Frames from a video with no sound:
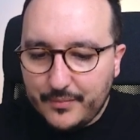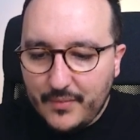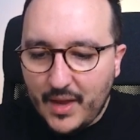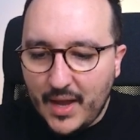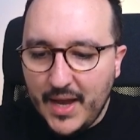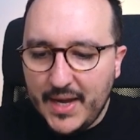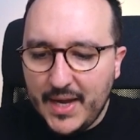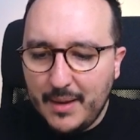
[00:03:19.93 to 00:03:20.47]

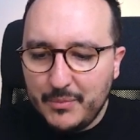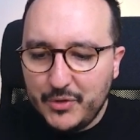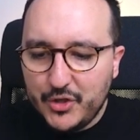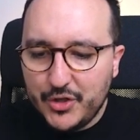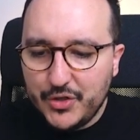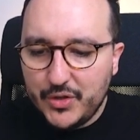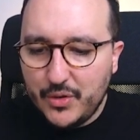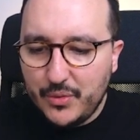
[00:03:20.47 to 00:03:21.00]
And I'm
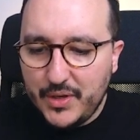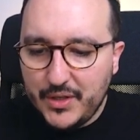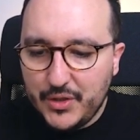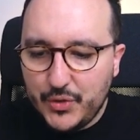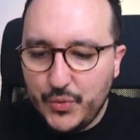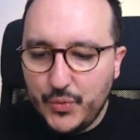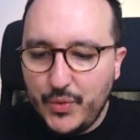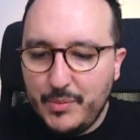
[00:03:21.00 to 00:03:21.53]
just going
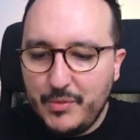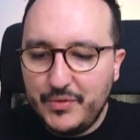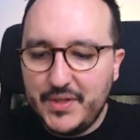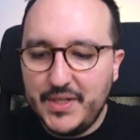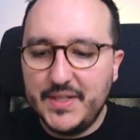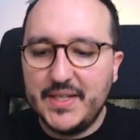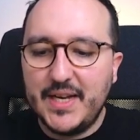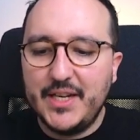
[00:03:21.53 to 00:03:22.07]
to remove
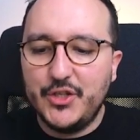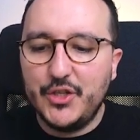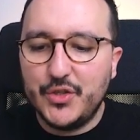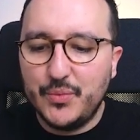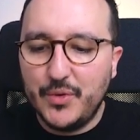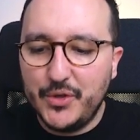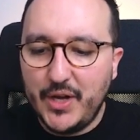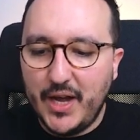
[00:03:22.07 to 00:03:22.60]
this. I just
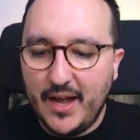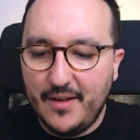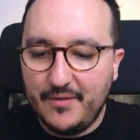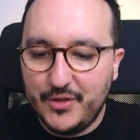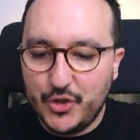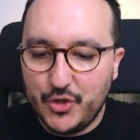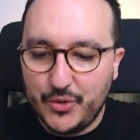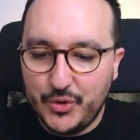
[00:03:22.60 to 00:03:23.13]
want to
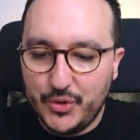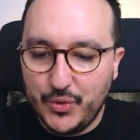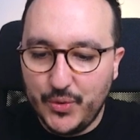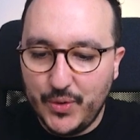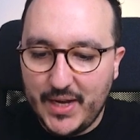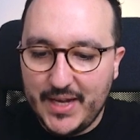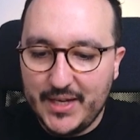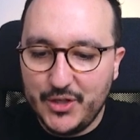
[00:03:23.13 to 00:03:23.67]
have John
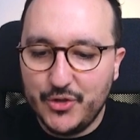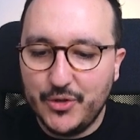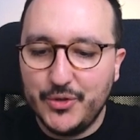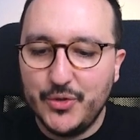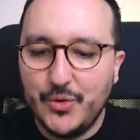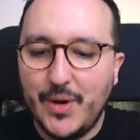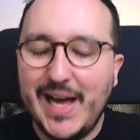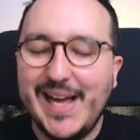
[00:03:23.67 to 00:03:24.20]
Doe and John
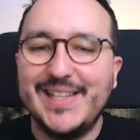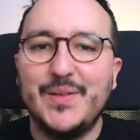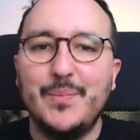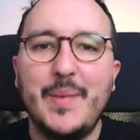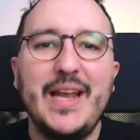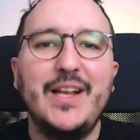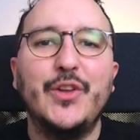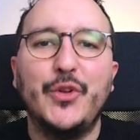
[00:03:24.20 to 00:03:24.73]
Doe at
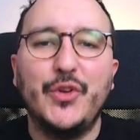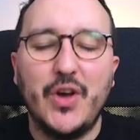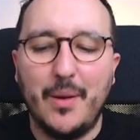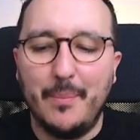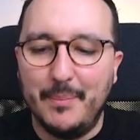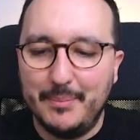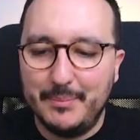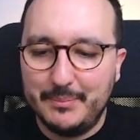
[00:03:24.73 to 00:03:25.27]

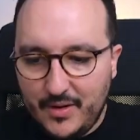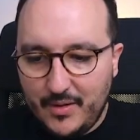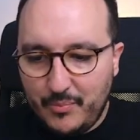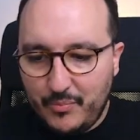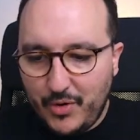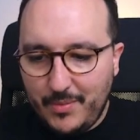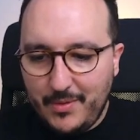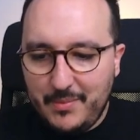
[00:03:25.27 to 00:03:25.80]
mail.com.
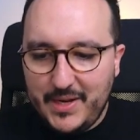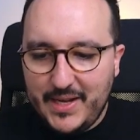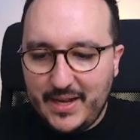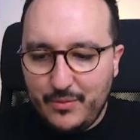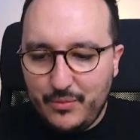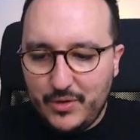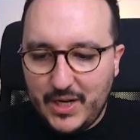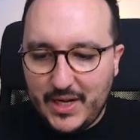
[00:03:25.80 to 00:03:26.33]
Probably I
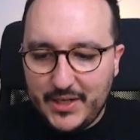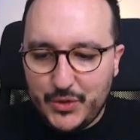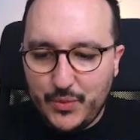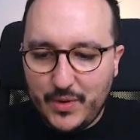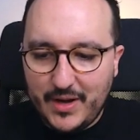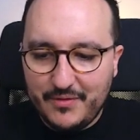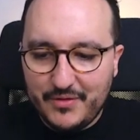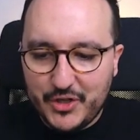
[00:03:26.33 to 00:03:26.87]
would like to
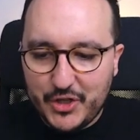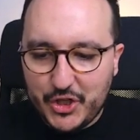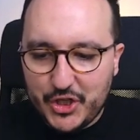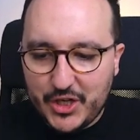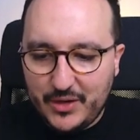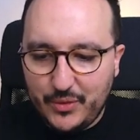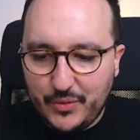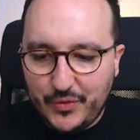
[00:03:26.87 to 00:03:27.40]
have
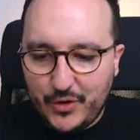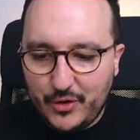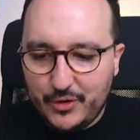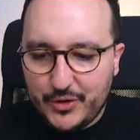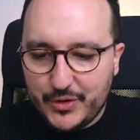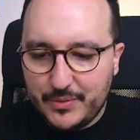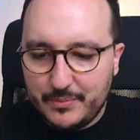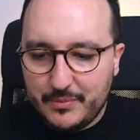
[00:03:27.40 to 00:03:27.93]
shadow
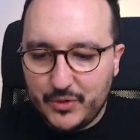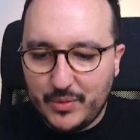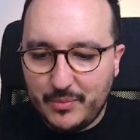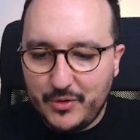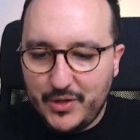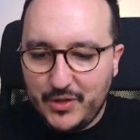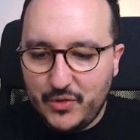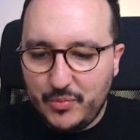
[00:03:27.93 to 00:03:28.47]
false. So I'm
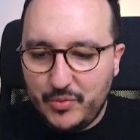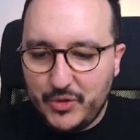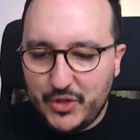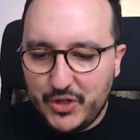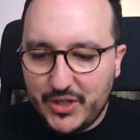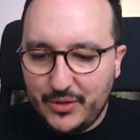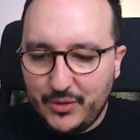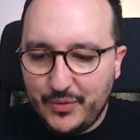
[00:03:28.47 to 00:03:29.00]
going to put
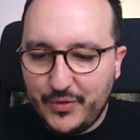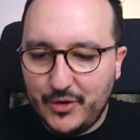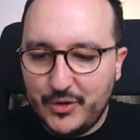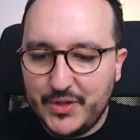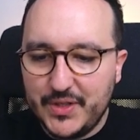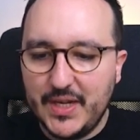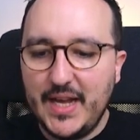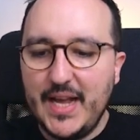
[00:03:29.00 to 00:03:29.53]
shadow
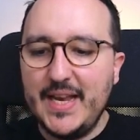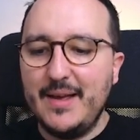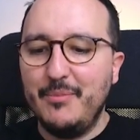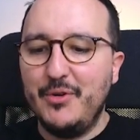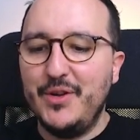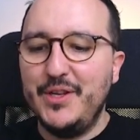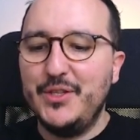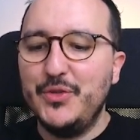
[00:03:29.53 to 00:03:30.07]
false and I'm
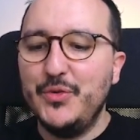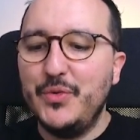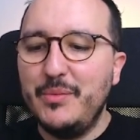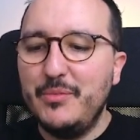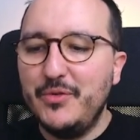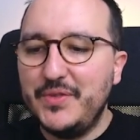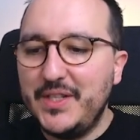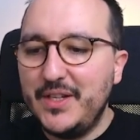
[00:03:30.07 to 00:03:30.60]
going to
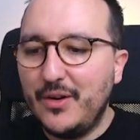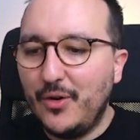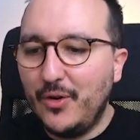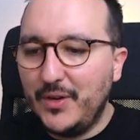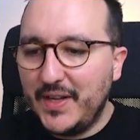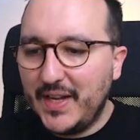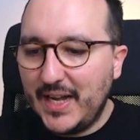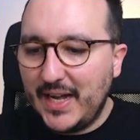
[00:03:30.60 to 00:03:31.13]
remove the
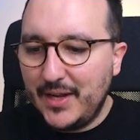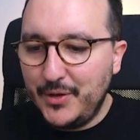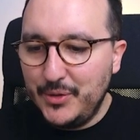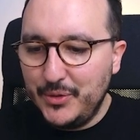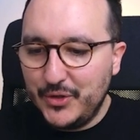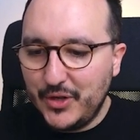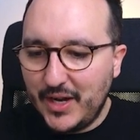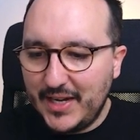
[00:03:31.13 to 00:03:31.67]
old
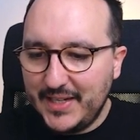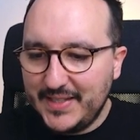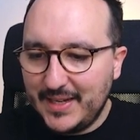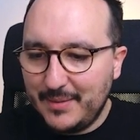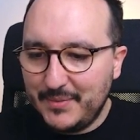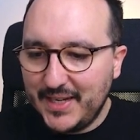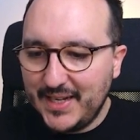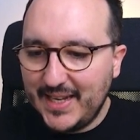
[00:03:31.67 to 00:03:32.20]
user
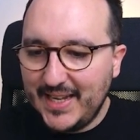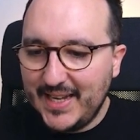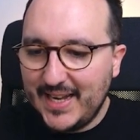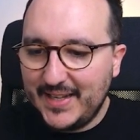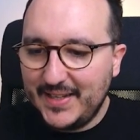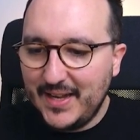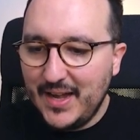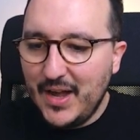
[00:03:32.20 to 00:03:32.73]
item that I
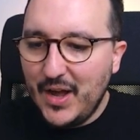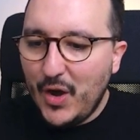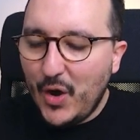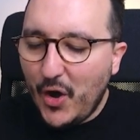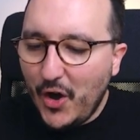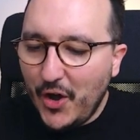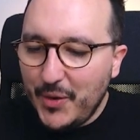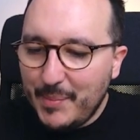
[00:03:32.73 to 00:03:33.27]
got
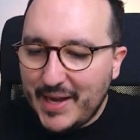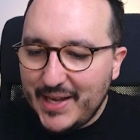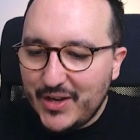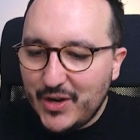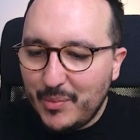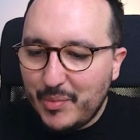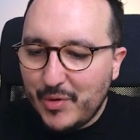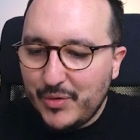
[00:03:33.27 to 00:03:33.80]
on my
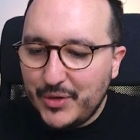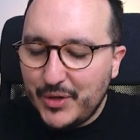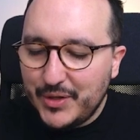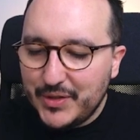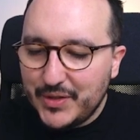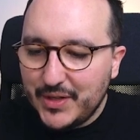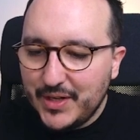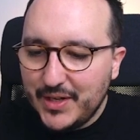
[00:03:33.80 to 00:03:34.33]

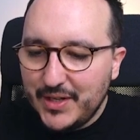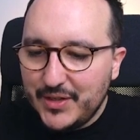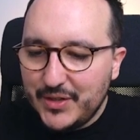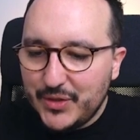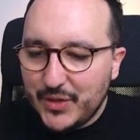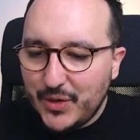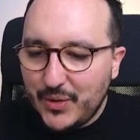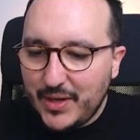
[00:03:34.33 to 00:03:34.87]
component.
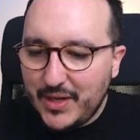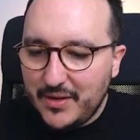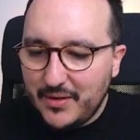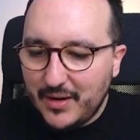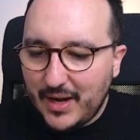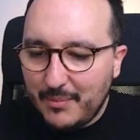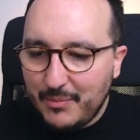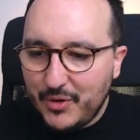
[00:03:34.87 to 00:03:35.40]
So here
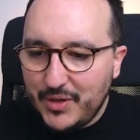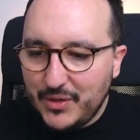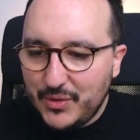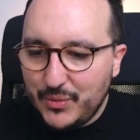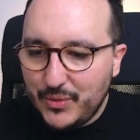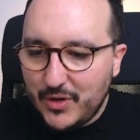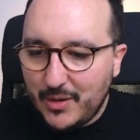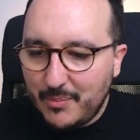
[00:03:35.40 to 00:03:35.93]
I'm going
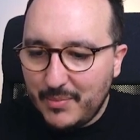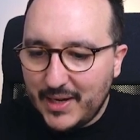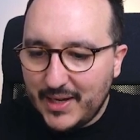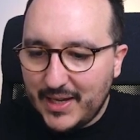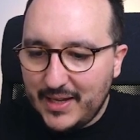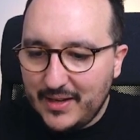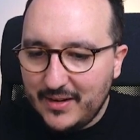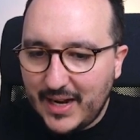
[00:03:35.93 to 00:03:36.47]
to come back
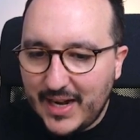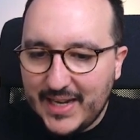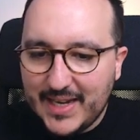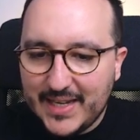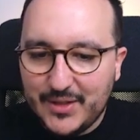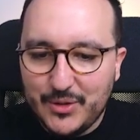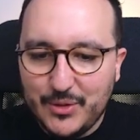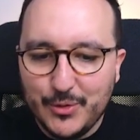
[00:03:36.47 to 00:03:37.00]
here. I
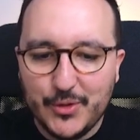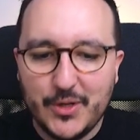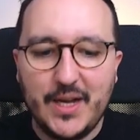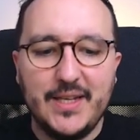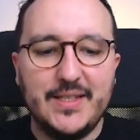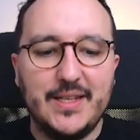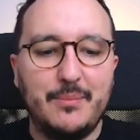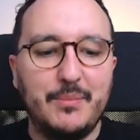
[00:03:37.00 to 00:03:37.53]
got the user
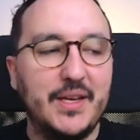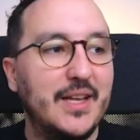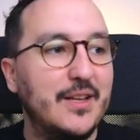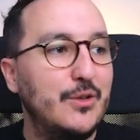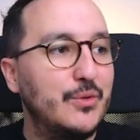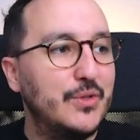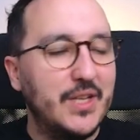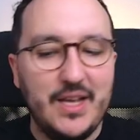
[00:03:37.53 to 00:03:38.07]
item that I
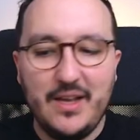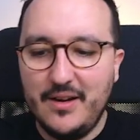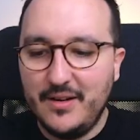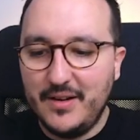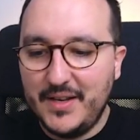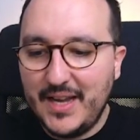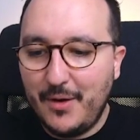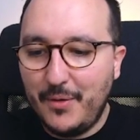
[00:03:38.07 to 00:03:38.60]
used here.
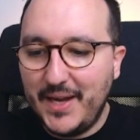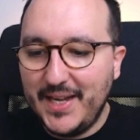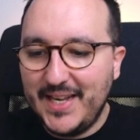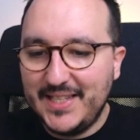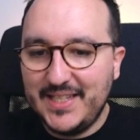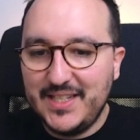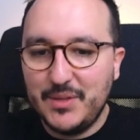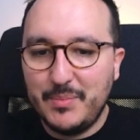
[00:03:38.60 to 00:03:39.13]
Now I
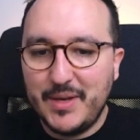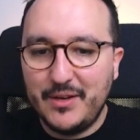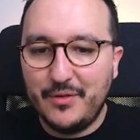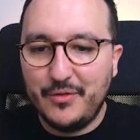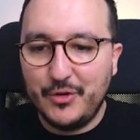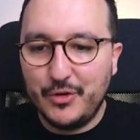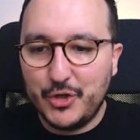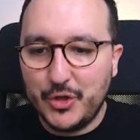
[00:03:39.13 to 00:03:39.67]
got this better
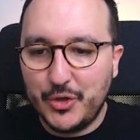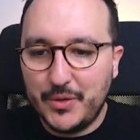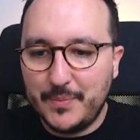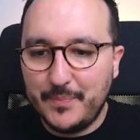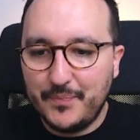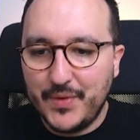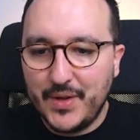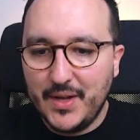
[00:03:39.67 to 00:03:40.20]
version.
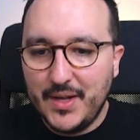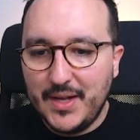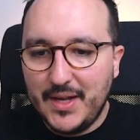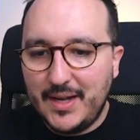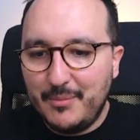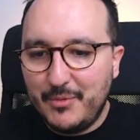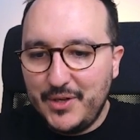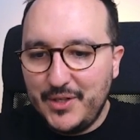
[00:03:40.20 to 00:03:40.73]

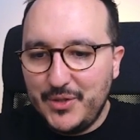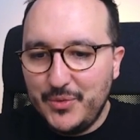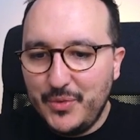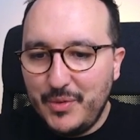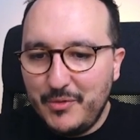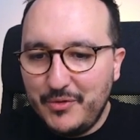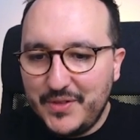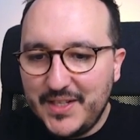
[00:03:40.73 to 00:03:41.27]
I'm going to
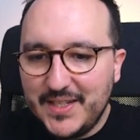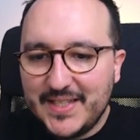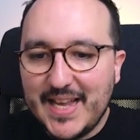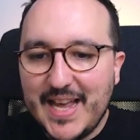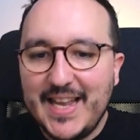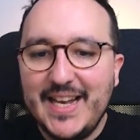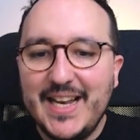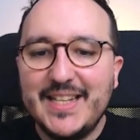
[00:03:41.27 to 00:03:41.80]
remove this
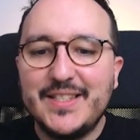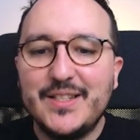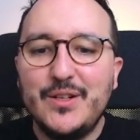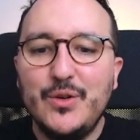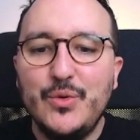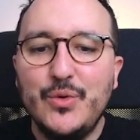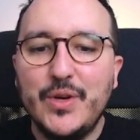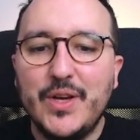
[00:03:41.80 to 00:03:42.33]
and let's
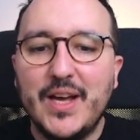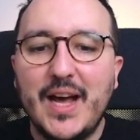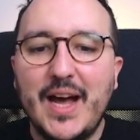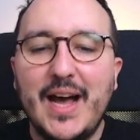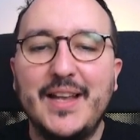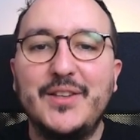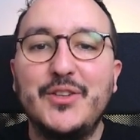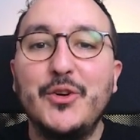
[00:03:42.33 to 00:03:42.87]
look at the